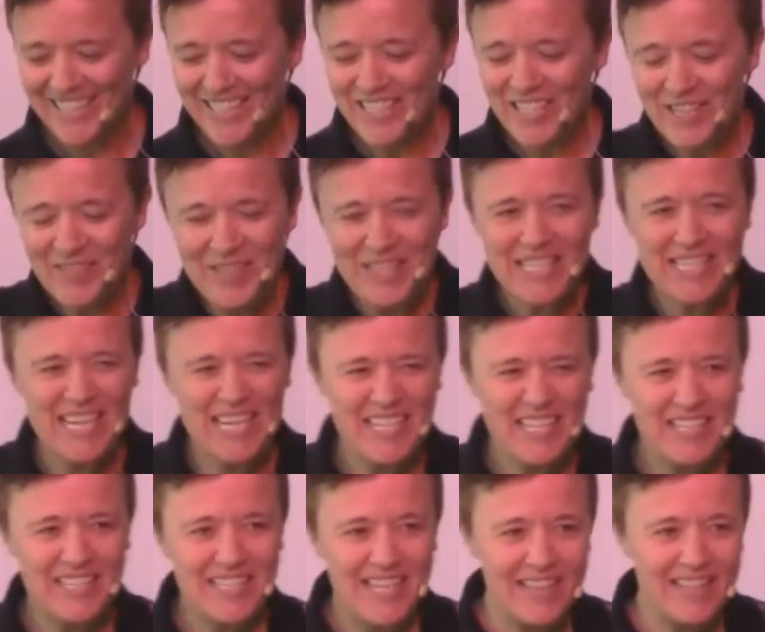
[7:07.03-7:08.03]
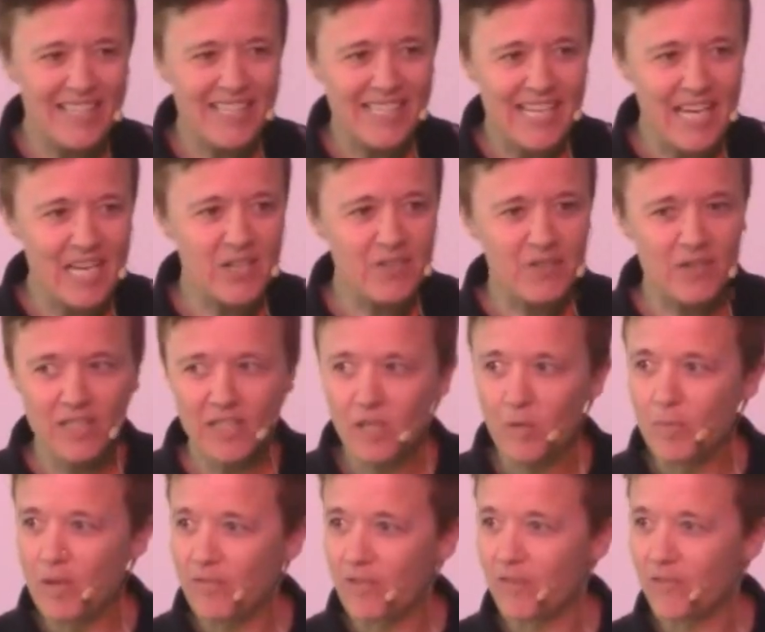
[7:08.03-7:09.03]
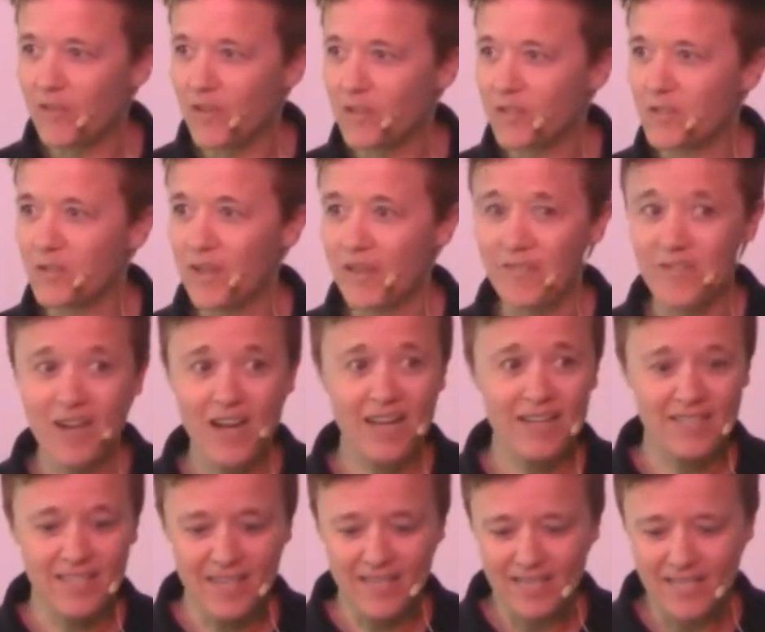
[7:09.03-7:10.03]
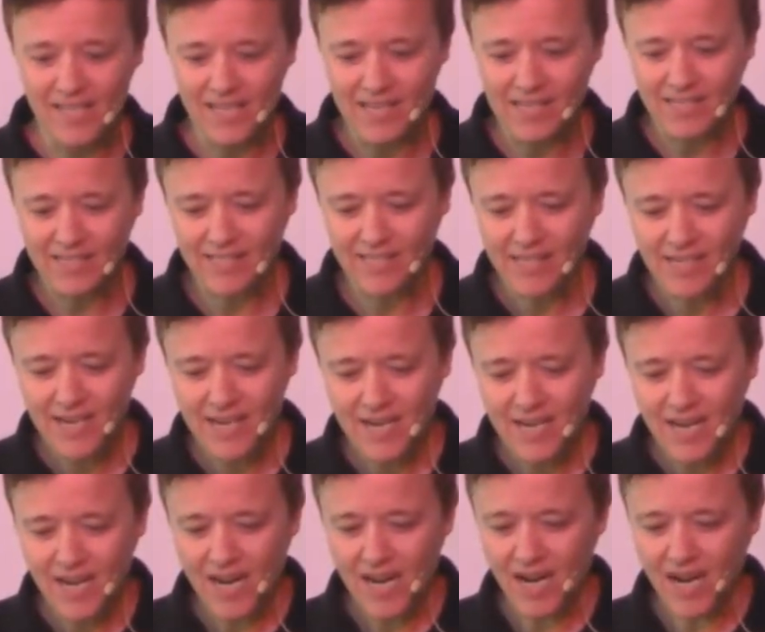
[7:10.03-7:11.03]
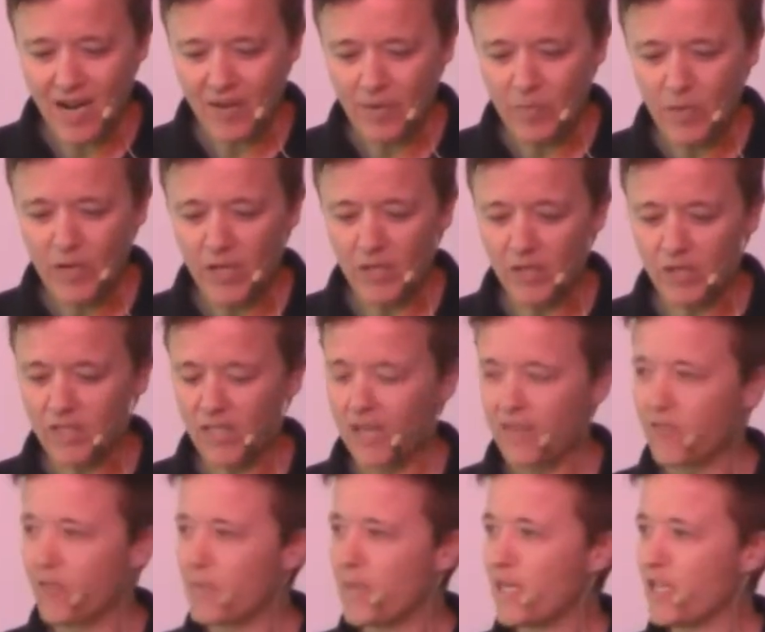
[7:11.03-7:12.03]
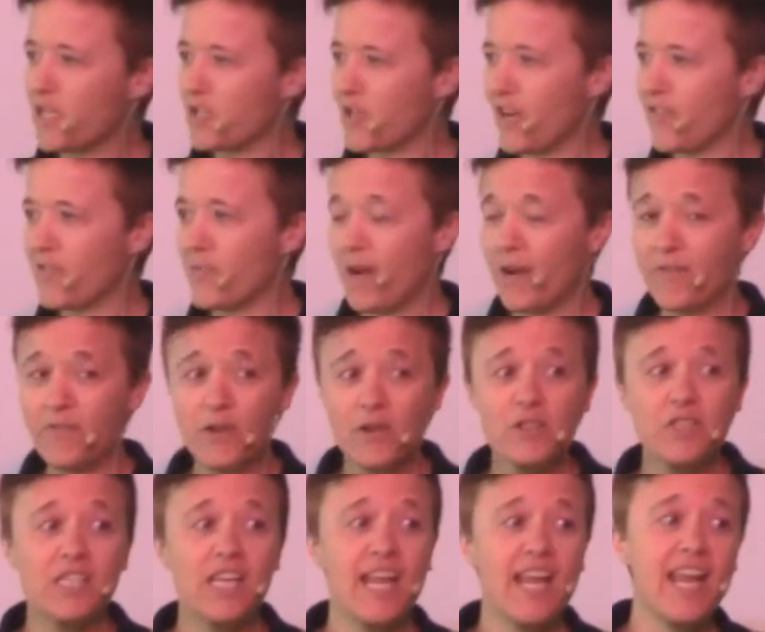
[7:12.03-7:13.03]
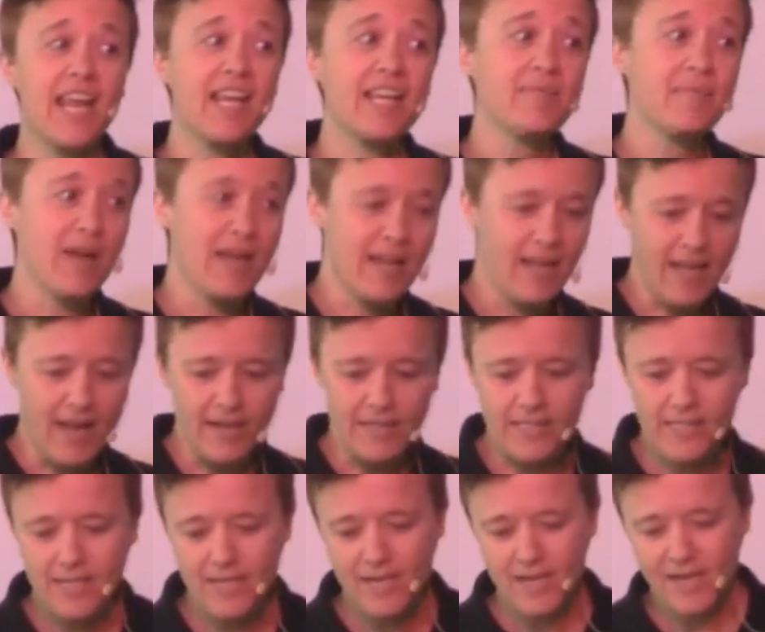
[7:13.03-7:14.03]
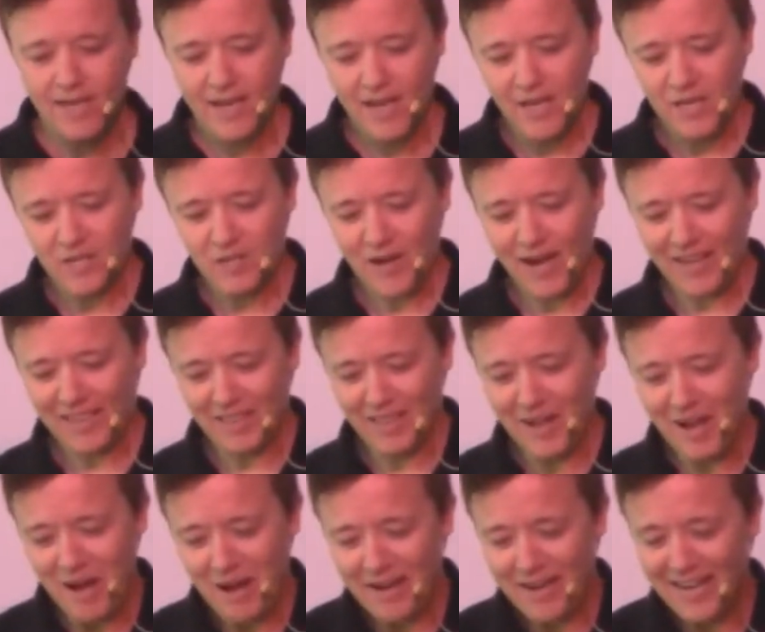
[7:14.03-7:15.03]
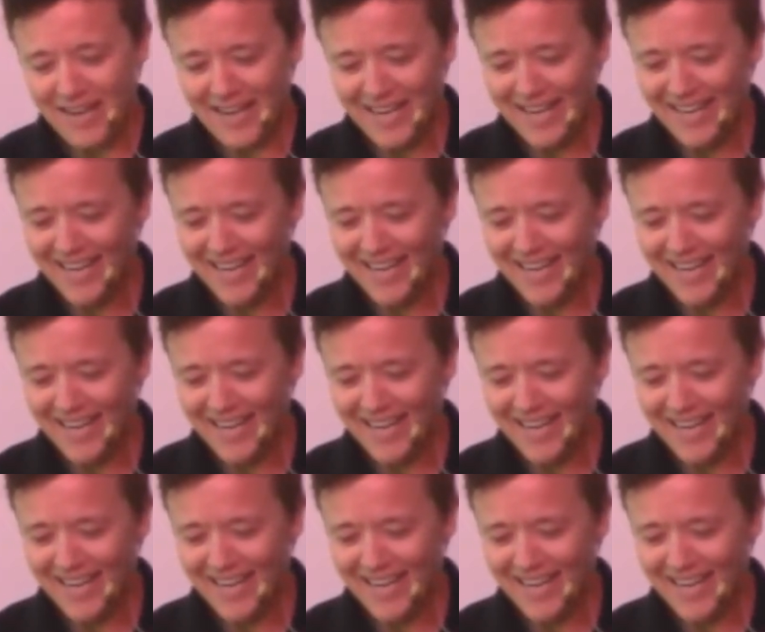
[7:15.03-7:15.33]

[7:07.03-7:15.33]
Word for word: so let me sta- set the stage a little bit for folks who have not done this. Uh, what it looked like for me to train for my first and my last triathlon.